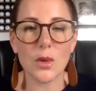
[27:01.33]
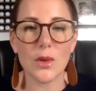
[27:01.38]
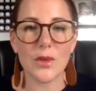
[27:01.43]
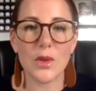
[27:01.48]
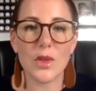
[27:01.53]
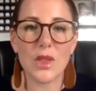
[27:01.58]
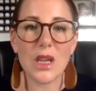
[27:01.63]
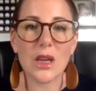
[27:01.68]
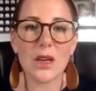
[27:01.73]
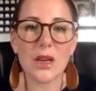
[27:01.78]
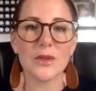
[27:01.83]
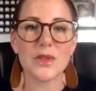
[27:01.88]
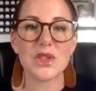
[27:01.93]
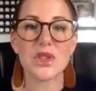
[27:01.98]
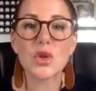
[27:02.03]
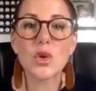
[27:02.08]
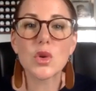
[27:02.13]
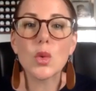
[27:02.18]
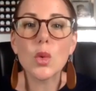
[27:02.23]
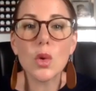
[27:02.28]
you think of
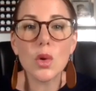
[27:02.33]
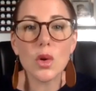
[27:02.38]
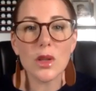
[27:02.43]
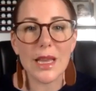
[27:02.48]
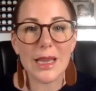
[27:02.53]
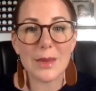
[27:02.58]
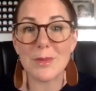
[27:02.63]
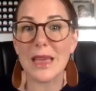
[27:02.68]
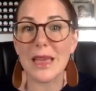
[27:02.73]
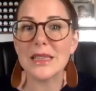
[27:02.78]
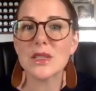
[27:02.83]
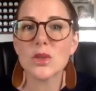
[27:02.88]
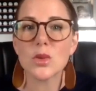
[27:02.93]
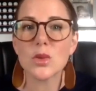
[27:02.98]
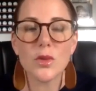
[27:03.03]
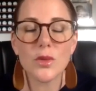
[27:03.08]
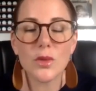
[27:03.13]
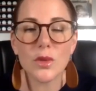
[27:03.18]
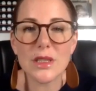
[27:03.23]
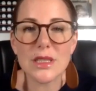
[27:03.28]
school, like med
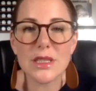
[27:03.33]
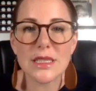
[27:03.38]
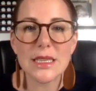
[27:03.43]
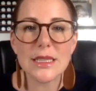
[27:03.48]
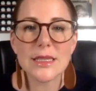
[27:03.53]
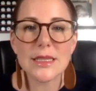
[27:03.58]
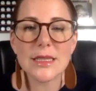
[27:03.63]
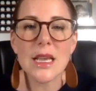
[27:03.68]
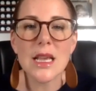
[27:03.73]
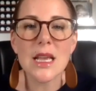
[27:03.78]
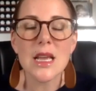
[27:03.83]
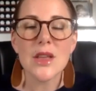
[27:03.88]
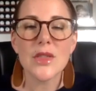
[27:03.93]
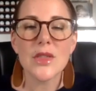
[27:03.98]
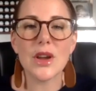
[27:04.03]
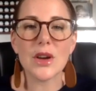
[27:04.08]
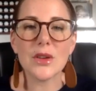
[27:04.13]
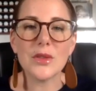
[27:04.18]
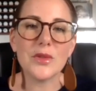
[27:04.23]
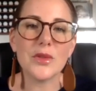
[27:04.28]
school, for instance,
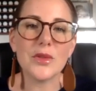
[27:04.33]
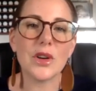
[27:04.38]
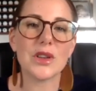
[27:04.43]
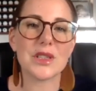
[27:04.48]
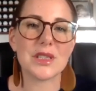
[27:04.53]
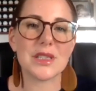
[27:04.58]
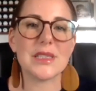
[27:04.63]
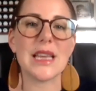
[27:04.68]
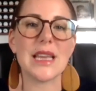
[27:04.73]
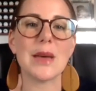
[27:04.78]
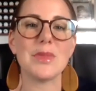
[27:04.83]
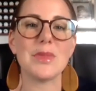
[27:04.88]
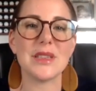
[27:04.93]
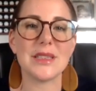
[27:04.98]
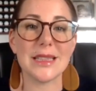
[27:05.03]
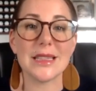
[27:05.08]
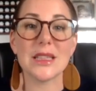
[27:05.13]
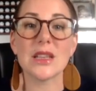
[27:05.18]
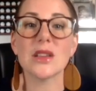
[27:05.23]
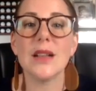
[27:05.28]
their first step
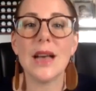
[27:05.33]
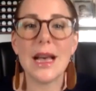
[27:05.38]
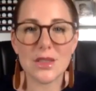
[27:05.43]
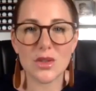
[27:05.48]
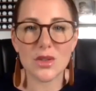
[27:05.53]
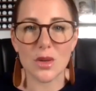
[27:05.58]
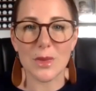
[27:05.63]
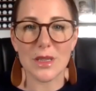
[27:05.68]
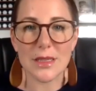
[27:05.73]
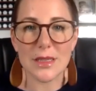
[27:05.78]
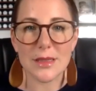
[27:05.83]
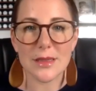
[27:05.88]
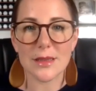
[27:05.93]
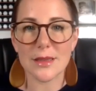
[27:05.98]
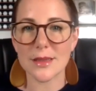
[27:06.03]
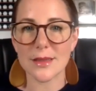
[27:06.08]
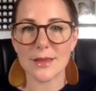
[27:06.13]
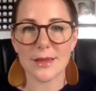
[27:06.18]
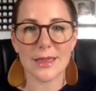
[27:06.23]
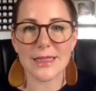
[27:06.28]
is in the classroom.
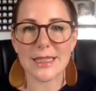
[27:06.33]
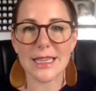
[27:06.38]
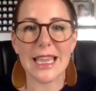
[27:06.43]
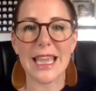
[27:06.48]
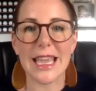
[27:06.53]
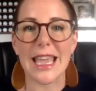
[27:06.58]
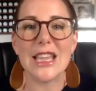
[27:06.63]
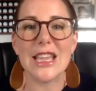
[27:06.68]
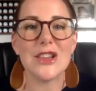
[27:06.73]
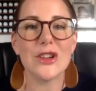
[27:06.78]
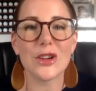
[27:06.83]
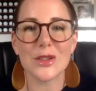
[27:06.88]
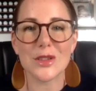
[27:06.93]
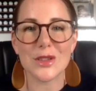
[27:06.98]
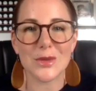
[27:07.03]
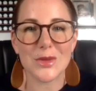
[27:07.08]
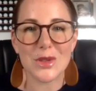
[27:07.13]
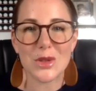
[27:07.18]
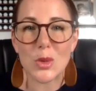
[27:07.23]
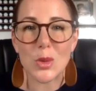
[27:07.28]
It's like 8 years
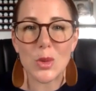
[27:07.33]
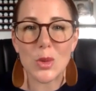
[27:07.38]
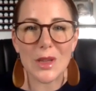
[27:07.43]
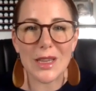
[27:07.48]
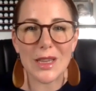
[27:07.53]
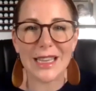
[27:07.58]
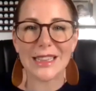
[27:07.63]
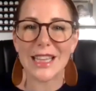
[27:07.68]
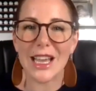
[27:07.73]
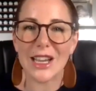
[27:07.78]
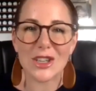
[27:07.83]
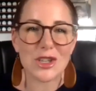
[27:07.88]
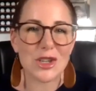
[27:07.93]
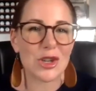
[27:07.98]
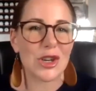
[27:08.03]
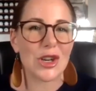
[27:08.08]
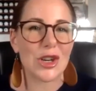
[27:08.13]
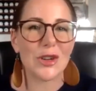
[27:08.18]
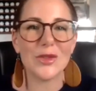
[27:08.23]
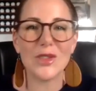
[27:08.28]
of schooling,
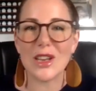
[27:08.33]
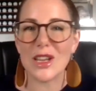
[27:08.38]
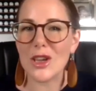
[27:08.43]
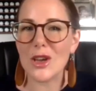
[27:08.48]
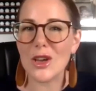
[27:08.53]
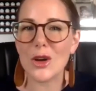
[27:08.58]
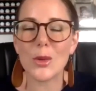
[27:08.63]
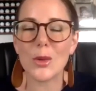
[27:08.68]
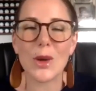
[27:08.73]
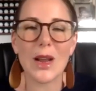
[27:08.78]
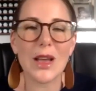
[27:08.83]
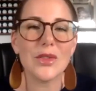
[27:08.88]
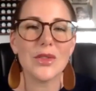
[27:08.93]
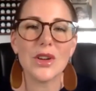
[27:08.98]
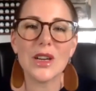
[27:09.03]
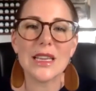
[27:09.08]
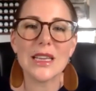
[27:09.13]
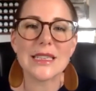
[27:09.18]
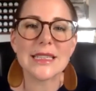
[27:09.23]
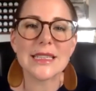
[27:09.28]
lecture, video, whatever
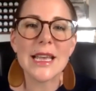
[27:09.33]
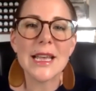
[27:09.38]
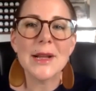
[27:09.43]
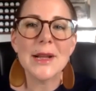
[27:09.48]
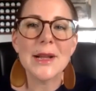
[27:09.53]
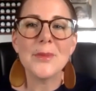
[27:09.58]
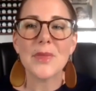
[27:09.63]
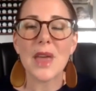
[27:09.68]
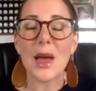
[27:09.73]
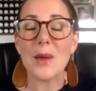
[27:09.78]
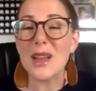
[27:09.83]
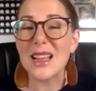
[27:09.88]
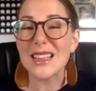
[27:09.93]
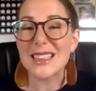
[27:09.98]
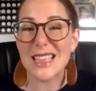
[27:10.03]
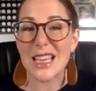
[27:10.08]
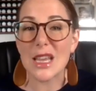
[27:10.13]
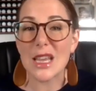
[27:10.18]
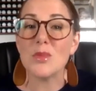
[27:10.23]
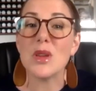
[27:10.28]
it is. I'm not
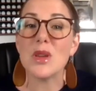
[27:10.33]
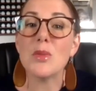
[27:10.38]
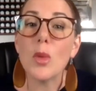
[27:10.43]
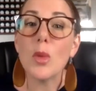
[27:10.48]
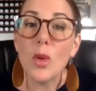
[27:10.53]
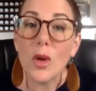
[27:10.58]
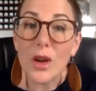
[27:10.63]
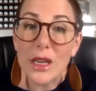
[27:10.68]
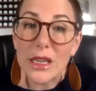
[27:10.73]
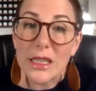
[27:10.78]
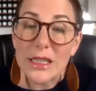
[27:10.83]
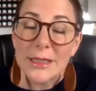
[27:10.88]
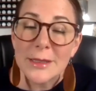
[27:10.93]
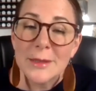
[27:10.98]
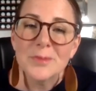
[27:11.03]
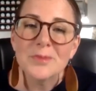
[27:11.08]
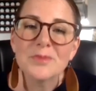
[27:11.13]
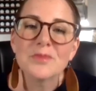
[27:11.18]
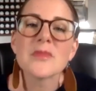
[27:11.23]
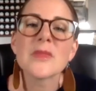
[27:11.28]
saying be boring,
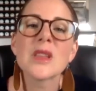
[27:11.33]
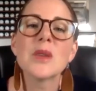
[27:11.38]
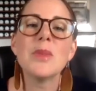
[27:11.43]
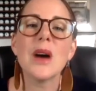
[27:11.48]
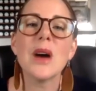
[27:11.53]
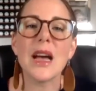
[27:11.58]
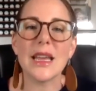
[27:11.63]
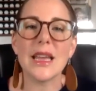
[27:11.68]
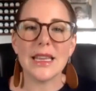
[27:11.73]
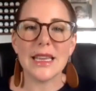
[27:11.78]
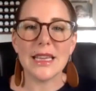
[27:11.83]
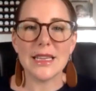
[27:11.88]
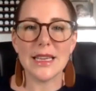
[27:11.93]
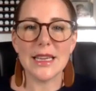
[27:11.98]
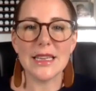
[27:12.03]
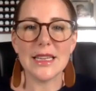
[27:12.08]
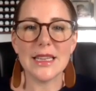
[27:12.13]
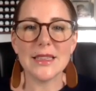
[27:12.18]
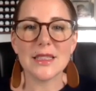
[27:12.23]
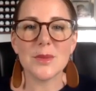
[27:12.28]
but
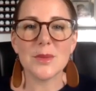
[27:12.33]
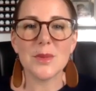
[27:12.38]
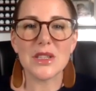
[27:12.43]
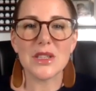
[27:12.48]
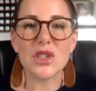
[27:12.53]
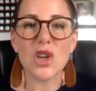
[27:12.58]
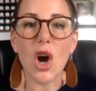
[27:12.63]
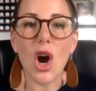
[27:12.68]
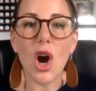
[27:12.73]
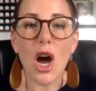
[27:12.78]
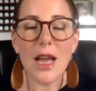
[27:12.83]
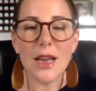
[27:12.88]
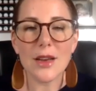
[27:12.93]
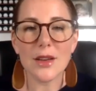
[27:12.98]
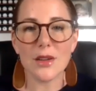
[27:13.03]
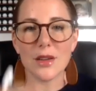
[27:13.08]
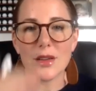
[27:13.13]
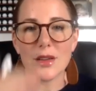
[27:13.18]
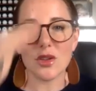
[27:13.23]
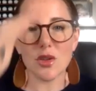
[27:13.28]
it needs to be taught.
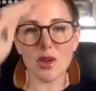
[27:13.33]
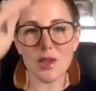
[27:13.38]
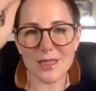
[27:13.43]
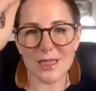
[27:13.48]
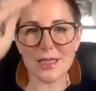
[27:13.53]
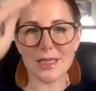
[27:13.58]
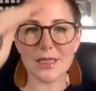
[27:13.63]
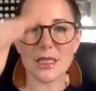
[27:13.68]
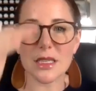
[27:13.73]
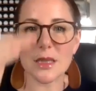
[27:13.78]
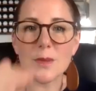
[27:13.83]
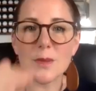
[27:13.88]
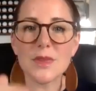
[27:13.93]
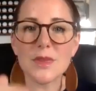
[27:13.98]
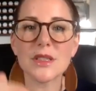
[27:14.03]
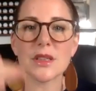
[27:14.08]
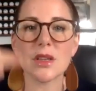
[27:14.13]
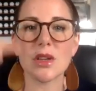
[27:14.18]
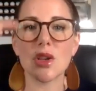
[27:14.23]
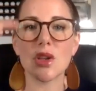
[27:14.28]
Your
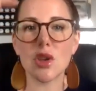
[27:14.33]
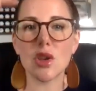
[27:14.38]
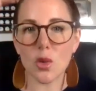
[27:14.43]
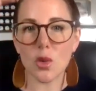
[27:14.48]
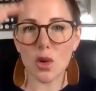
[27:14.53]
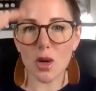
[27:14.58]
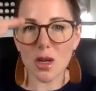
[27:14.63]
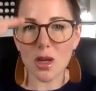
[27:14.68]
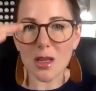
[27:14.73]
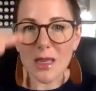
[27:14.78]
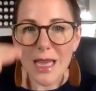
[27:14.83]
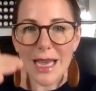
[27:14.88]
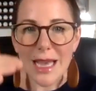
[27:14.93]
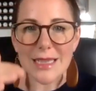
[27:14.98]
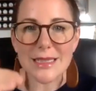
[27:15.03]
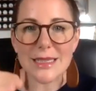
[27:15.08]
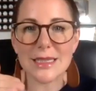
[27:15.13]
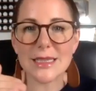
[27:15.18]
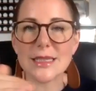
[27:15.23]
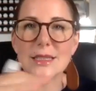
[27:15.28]
systems, your
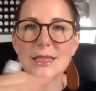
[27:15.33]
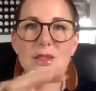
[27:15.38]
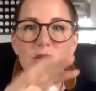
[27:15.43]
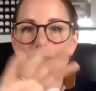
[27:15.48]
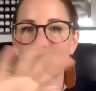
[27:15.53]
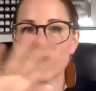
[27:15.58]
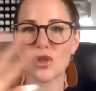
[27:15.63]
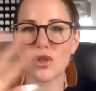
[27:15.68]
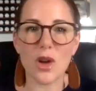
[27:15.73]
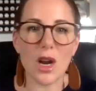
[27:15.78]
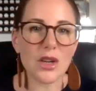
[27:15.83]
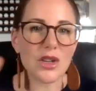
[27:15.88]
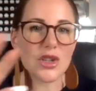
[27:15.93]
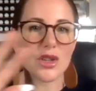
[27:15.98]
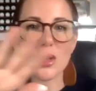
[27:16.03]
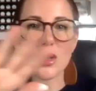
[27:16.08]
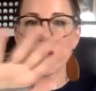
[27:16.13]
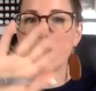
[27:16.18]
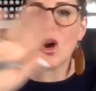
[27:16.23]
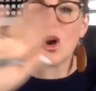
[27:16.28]
classes, your
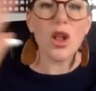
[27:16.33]
structure, all